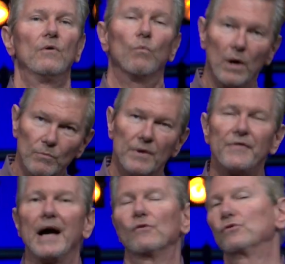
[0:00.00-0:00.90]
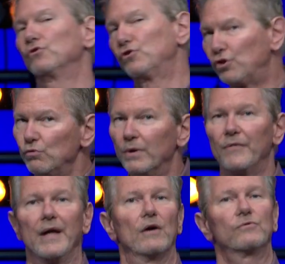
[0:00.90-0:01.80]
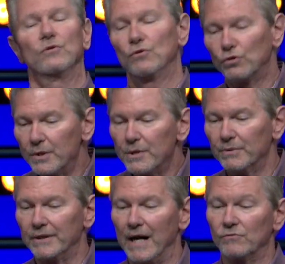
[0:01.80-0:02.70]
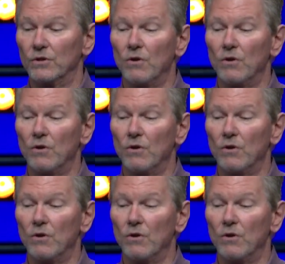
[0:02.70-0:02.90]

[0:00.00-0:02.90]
One 1,000, two 1,000, three 1,000.